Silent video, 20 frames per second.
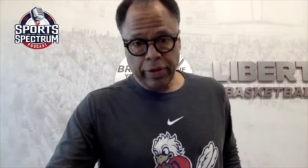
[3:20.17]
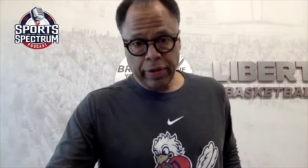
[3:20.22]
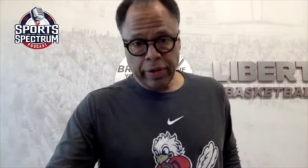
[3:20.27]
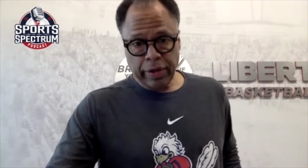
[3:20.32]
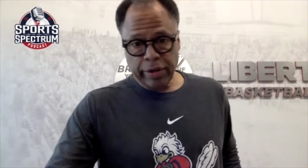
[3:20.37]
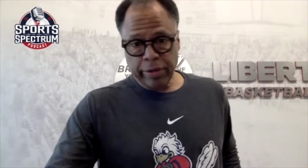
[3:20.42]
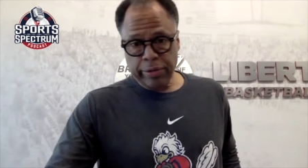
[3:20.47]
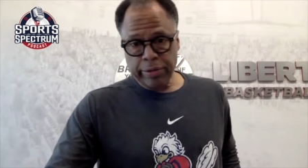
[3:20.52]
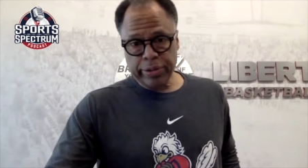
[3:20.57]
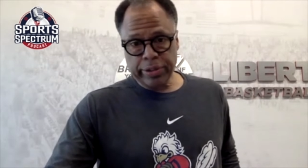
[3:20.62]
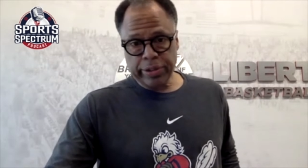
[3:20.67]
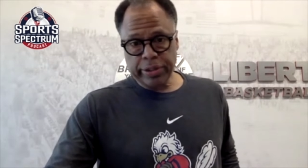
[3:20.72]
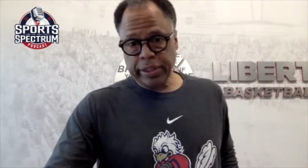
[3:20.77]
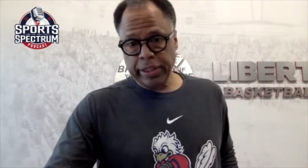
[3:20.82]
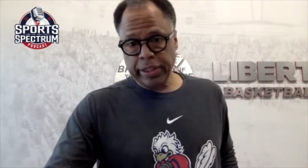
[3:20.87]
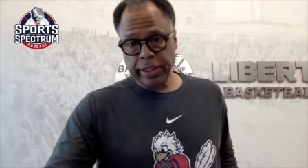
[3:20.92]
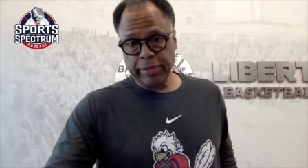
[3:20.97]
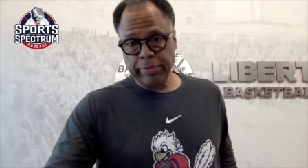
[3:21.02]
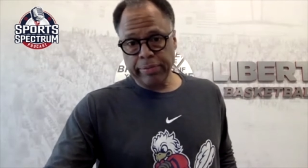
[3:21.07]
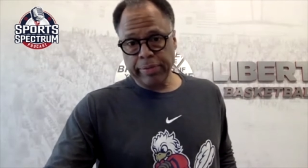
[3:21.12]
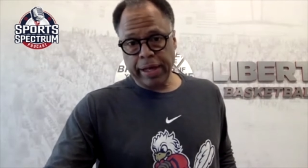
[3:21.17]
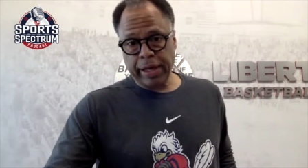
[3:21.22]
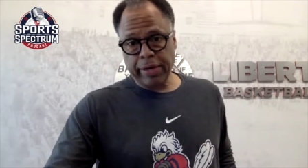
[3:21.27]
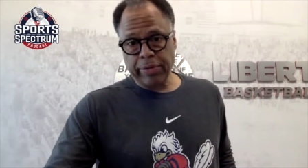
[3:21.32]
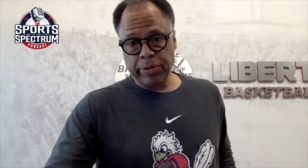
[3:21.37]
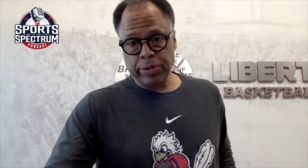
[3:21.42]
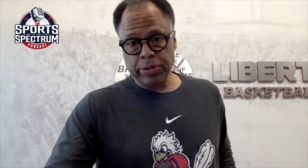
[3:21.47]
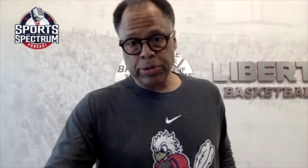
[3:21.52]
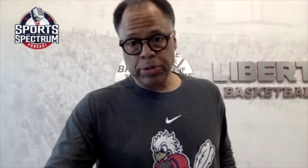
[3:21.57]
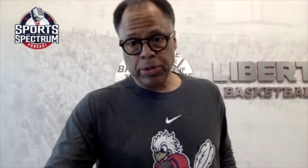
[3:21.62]
It was a team that
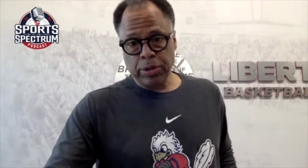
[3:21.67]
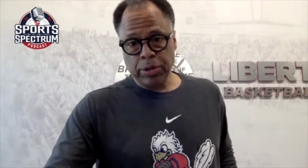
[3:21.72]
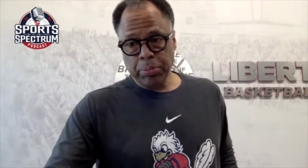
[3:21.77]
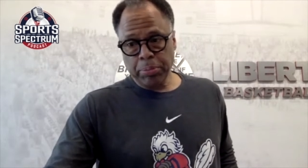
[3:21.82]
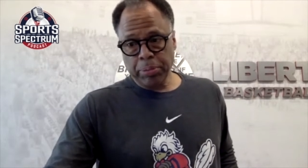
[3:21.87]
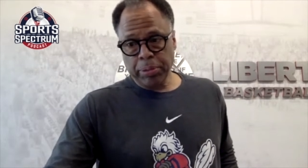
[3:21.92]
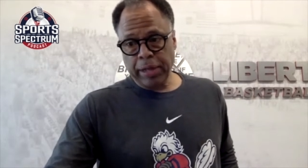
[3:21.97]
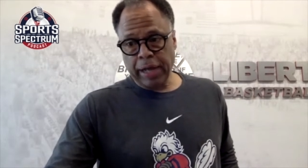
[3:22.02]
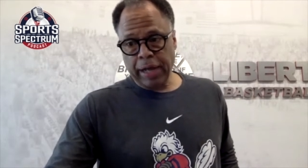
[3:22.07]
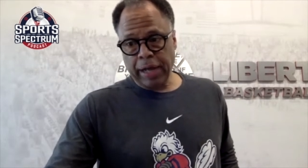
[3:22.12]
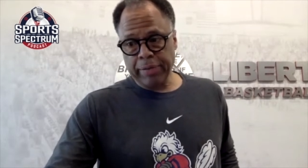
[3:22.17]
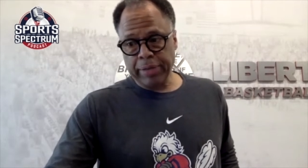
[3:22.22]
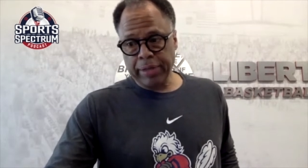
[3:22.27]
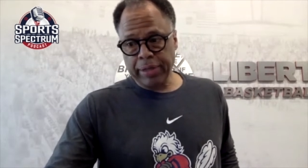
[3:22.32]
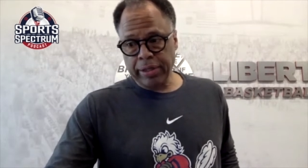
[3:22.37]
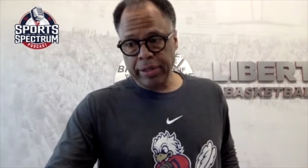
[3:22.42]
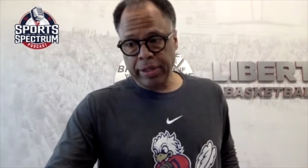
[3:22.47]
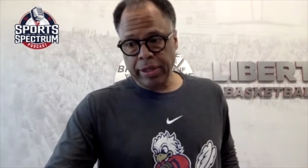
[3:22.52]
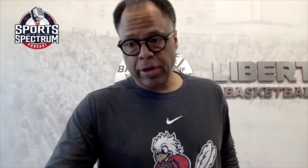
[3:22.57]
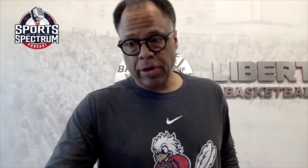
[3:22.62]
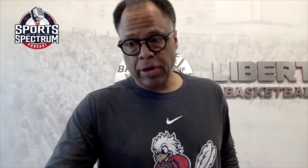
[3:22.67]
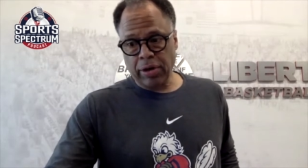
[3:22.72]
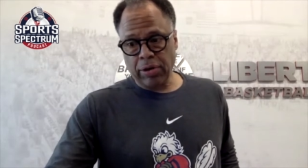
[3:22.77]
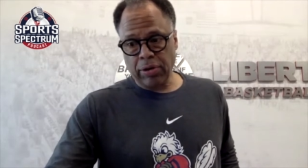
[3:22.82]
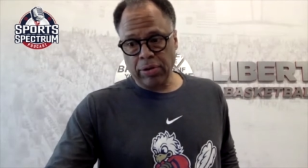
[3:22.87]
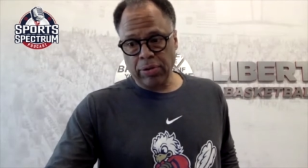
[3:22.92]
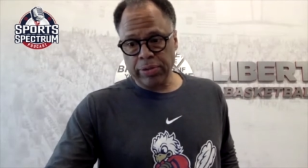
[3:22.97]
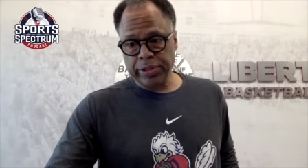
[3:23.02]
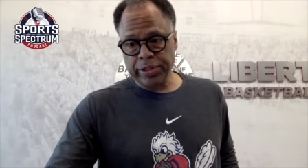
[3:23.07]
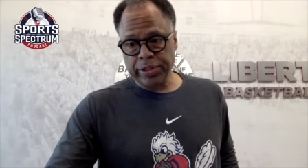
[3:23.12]
was predominantly
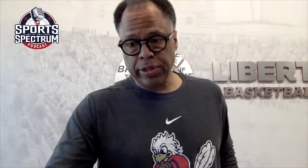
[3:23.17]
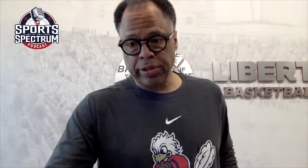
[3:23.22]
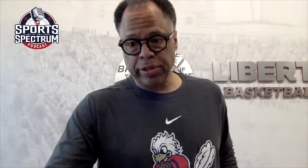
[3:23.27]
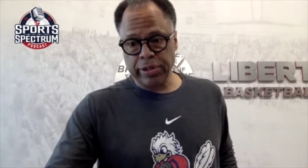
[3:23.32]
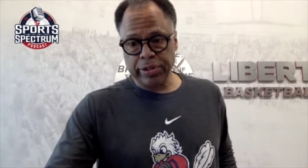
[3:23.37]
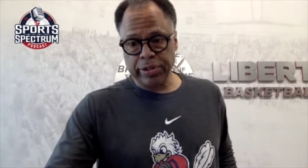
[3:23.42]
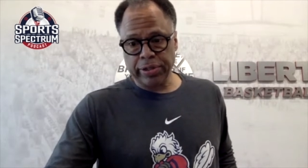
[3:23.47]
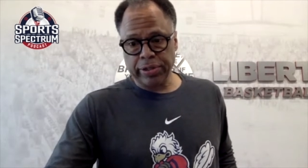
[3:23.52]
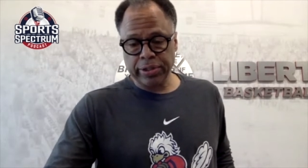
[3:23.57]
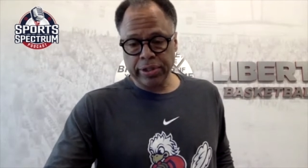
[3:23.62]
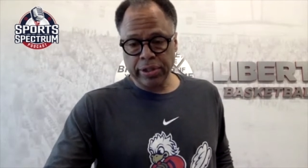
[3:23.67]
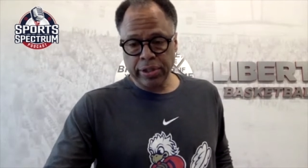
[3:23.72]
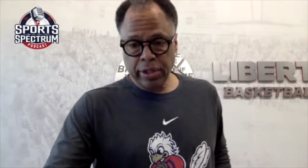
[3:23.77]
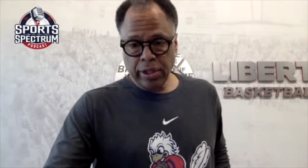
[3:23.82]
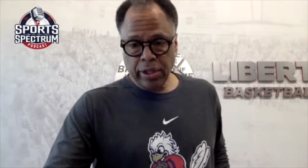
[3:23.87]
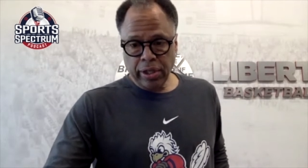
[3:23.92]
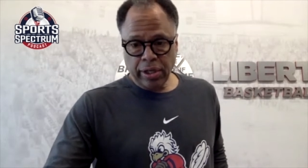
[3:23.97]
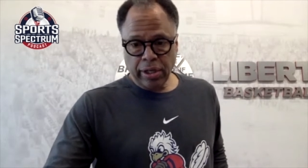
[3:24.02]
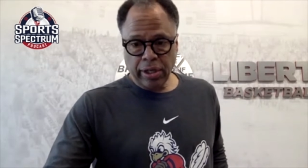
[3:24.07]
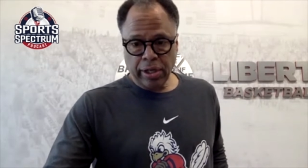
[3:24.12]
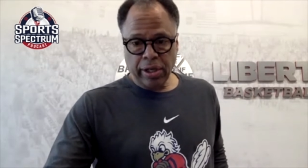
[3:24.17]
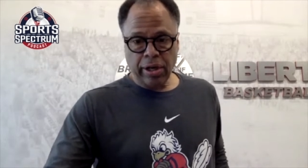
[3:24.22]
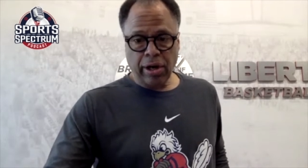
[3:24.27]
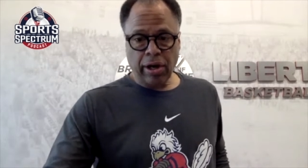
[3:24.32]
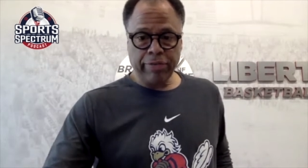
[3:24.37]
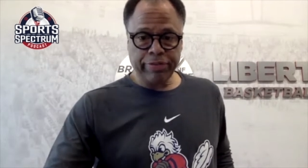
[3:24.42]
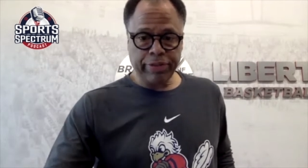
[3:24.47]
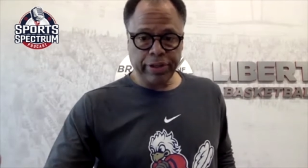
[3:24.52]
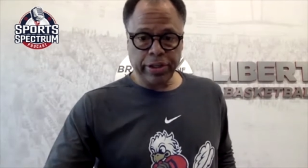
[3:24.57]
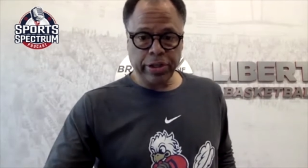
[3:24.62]
all returners
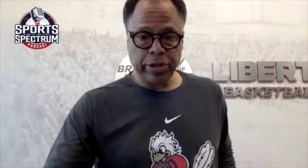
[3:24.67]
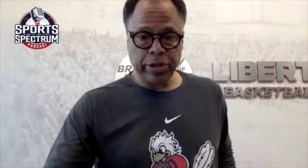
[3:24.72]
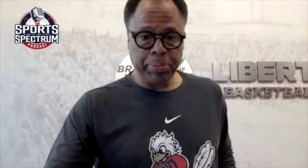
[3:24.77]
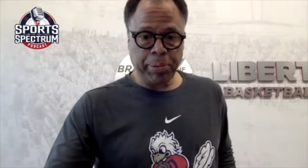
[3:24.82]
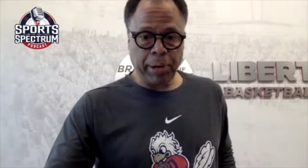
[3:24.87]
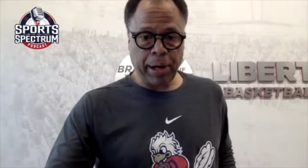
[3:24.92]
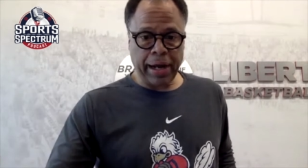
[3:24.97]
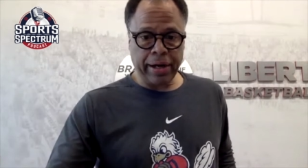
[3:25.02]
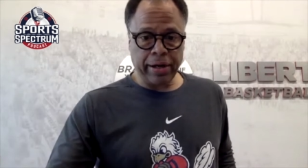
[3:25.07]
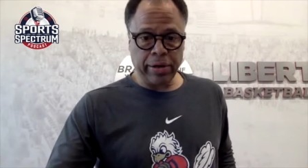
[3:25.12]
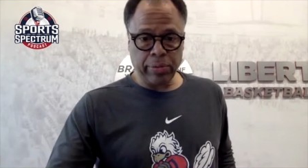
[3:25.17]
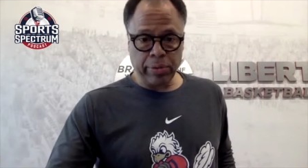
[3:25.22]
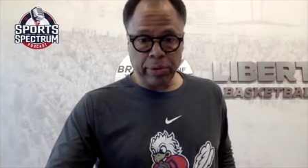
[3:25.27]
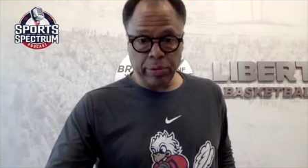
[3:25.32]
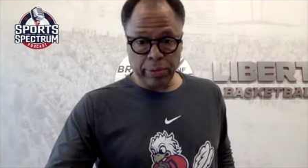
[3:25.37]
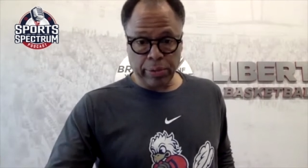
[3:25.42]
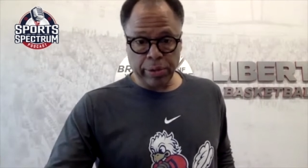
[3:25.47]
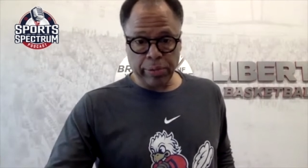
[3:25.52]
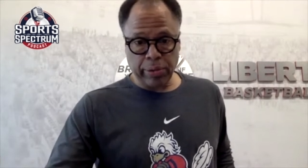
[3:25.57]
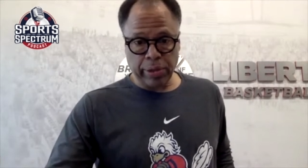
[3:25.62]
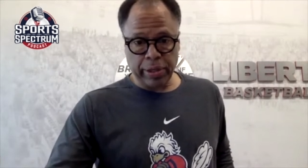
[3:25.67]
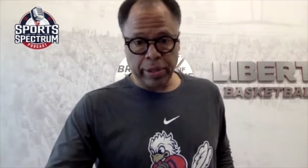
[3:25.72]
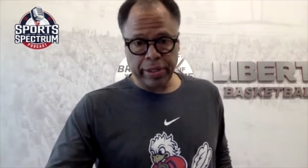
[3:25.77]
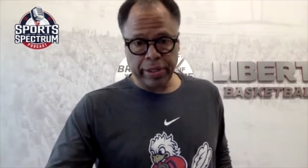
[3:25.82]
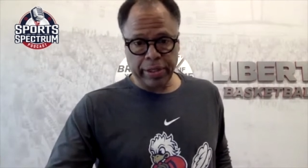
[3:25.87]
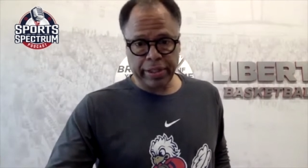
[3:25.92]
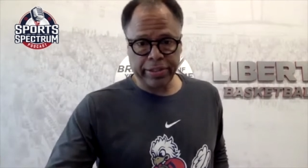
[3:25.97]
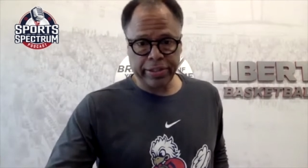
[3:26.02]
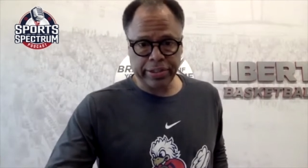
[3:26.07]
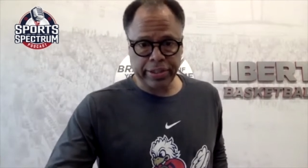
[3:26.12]
off the year prior when we won in
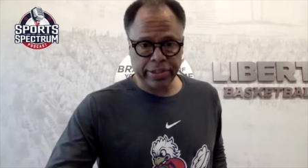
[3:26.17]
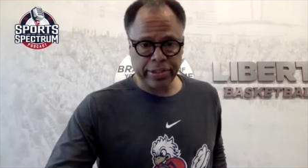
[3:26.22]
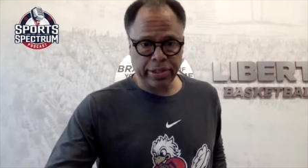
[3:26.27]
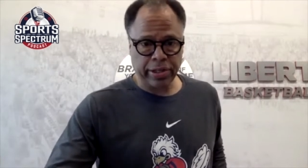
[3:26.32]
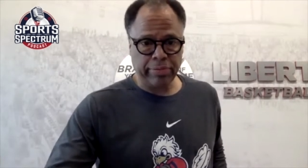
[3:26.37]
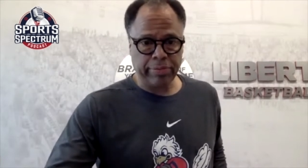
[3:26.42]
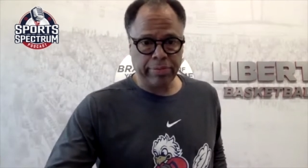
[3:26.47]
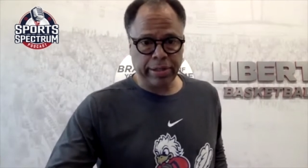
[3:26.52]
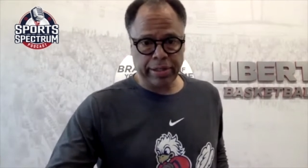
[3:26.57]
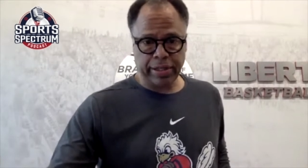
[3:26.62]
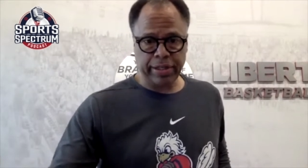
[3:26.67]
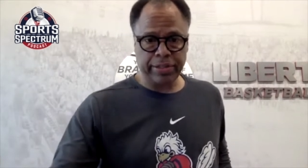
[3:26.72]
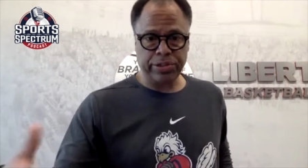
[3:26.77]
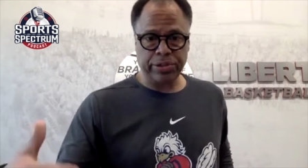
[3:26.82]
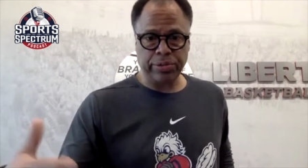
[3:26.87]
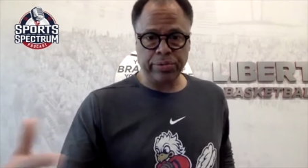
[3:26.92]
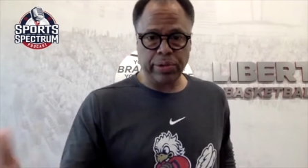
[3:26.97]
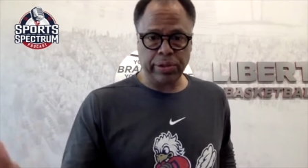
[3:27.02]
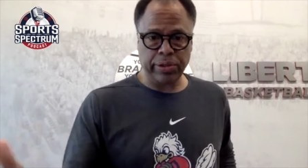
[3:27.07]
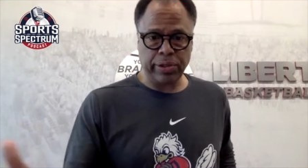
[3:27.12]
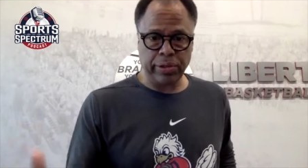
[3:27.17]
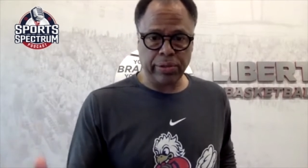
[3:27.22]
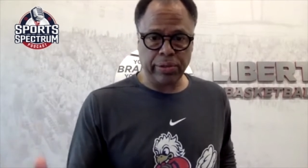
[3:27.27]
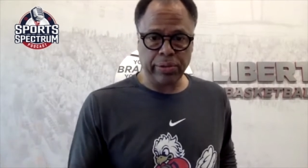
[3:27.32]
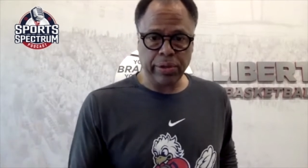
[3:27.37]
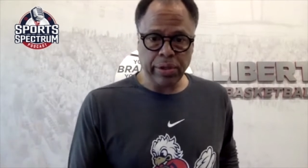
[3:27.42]
the NCAA tournament. And as you well know,